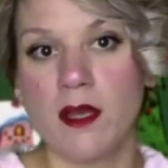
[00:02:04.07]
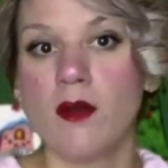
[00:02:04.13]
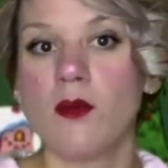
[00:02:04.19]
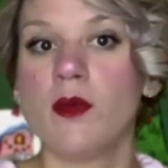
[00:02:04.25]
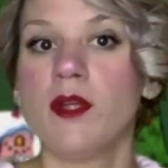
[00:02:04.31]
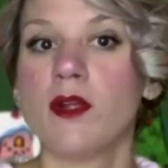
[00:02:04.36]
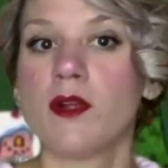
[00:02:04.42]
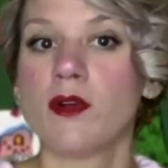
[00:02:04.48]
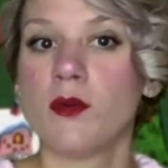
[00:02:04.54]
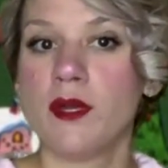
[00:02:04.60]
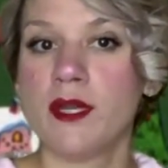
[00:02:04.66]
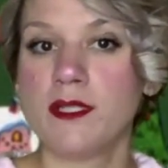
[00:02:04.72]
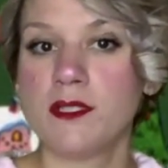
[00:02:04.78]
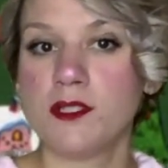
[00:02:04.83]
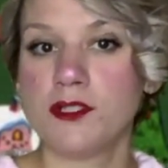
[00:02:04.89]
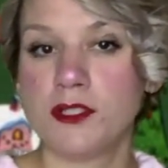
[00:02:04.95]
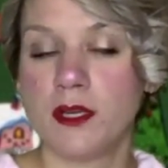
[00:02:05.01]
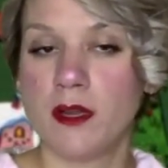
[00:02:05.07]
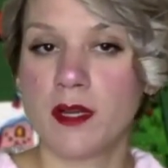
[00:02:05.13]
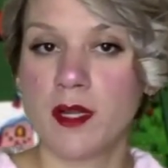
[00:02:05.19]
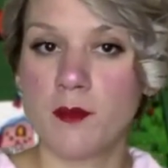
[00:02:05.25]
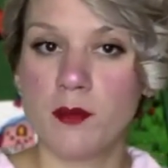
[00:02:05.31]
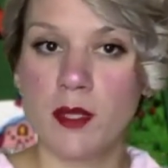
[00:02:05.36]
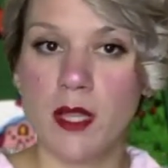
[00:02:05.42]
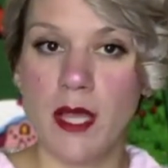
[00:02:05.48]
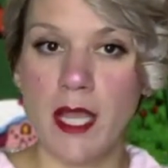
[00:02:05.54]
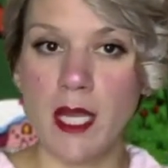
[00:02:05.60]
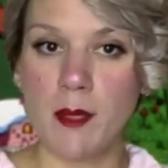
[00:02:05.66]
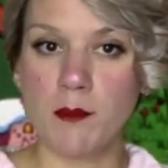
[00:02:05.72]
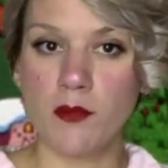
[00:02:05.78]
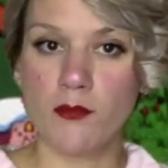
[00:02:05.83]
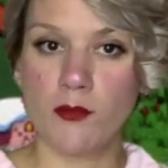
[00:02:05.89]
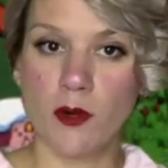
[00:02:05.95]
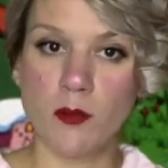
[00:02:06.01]
We are quick to share a complaint
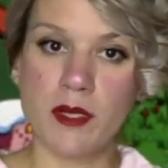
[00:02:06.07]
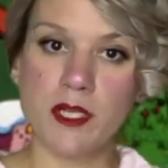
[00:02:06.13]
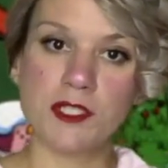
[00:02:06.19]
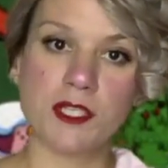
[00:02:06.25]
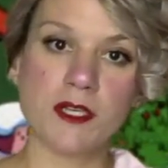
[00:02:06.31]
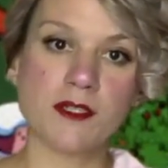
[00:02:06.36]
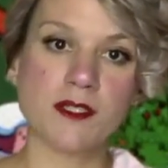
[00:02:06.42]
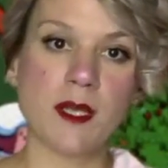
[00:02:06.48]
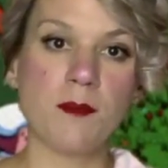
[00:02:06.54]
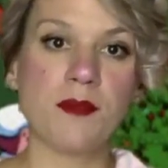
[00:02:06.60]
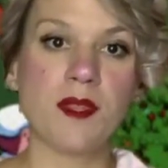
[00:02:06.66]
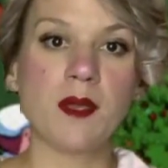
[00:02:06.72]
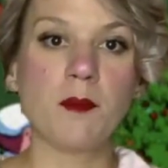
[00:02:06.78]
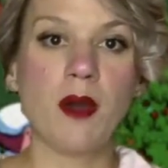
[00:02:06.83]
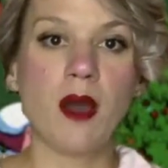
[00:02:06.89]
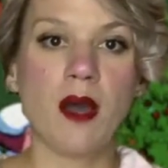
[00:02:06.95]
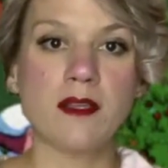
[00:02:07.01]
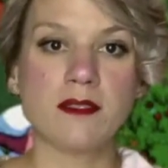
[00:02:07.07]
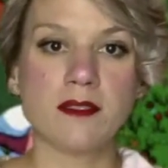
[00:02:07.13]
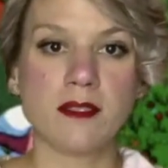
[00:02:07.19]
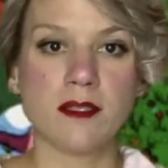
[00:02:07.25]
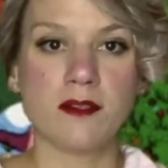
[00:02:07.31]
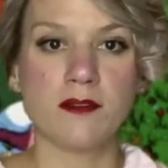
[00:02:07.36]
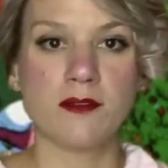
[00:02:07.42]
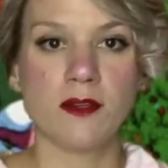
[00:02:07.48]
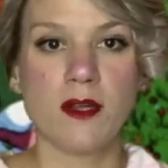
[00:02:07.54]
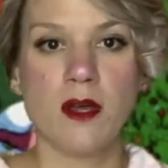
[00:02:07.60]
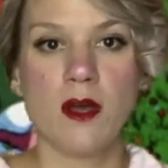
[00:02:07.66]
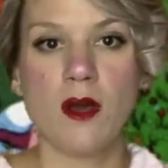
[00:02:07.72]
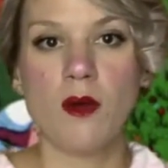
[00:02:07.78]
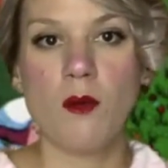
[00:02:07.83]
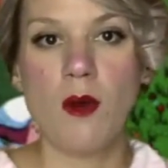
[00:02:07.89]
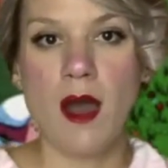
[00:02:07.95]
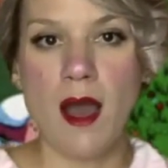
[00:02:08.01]
before we share something positive.
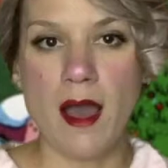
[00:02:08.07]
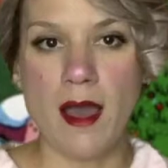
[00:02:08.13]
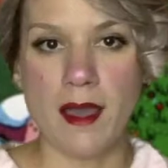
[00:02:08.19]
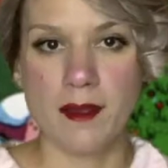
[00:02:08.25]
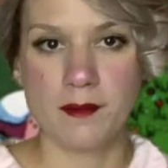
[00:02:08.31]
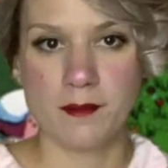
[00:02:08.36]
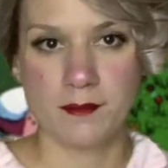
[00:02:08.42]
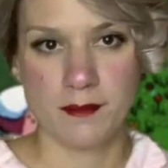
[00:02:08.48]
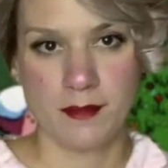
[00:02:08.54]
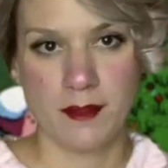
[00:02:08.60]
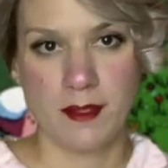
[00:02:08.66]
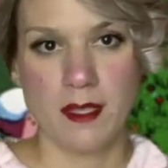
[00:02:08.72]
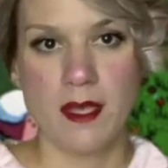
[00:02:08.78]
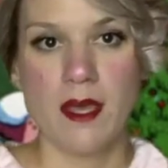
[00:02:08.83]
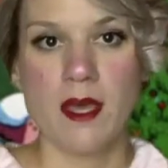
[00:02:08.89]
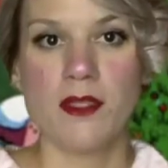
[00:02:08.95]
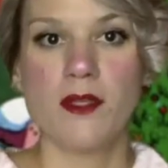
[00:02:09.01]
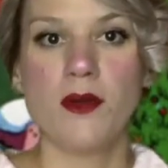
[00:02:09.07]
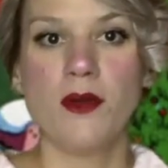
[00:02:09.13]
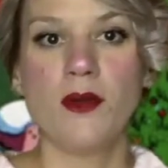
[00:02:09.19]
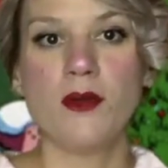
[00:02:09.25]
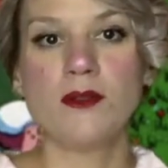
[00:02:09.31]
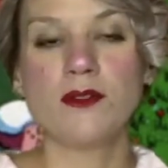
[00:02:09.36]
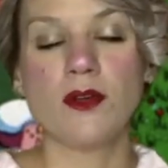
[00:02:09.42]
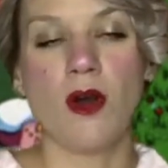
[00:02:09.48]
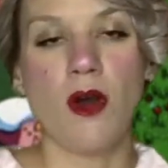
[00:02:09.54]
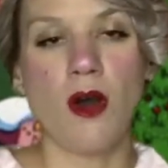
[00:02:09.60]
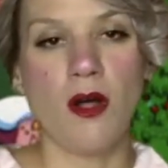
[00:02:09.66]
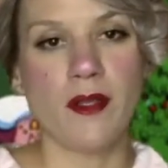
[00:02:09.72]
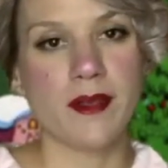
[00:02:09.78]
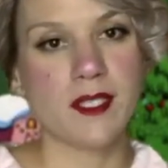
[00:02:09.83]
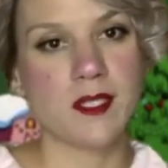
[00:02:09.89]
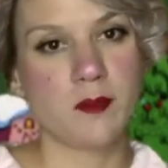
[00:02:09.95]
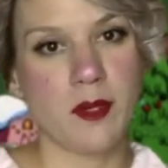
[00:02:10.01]
Why? The Who's all
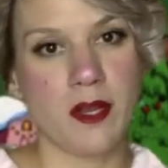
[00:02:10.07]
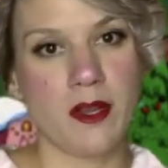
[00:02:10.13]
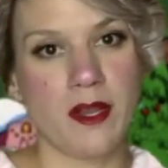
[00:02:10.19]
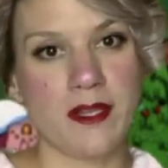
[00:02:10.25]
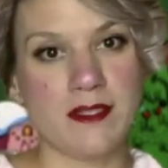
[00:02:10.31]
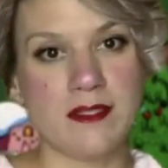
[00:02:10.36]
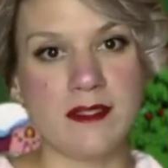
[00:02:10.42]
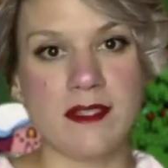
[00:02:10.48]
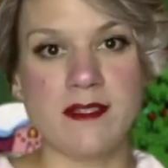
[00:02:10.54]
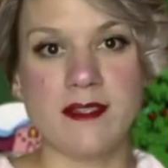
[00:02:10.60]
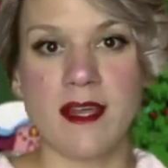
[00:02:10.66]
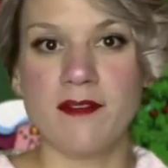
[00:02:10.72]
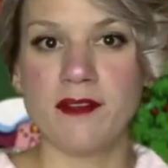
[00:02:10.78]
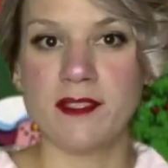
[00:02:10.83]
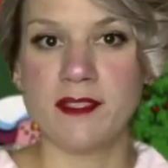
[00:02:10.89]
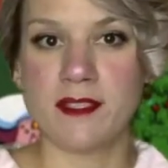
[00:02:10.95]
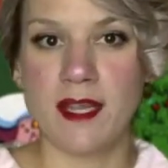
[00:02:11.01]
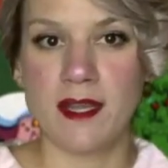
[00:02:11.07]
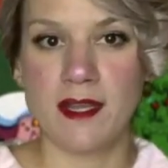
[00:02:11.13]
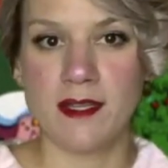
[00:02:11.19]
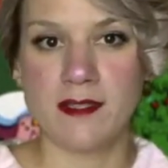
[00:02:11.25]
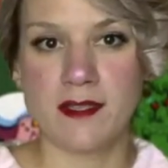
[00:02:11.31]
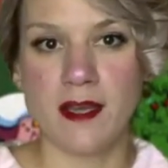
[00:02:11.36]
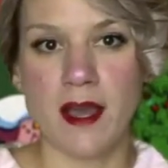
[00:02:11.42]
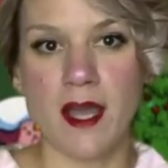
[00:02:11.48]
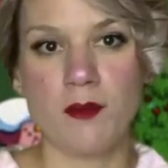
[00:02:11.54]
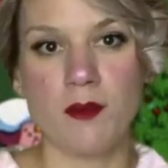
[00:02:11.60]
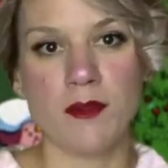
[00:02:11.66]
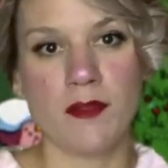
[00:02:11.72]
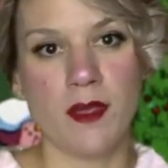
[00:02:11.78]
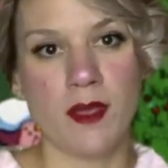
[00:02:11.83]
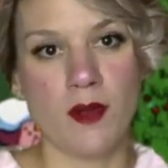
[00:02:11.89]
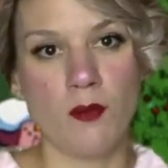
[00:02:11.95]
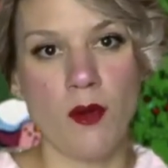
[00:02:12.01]
experienced a devastating sight when
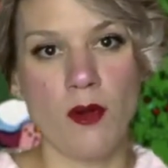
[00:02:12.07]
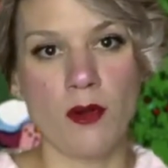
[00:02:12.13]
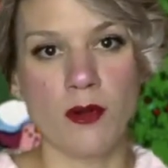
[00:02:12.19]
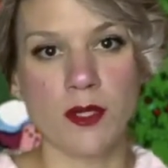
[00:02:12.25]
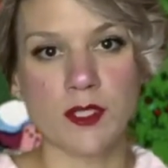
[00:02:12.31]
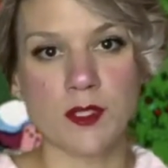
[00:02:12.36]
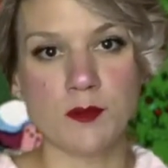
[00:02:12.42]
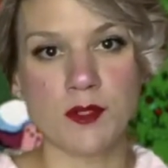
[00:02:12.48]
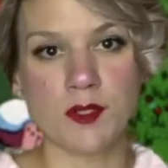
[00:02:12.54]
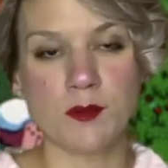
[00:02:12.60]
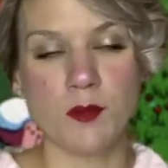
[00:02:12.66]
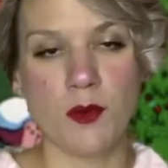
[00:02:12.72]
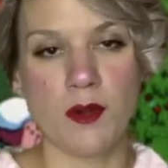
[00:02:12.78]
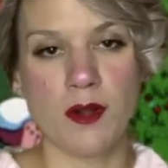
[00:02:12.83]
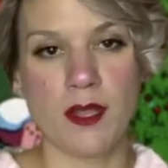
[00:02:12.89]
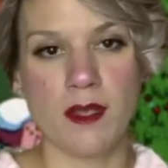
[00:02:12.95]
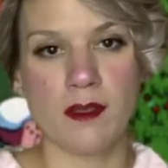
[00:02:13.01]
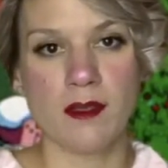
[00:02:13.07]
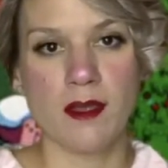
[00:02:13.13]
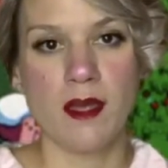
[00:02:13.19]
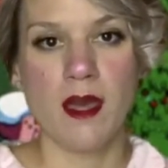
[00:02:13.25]
they awoke Christmas morning.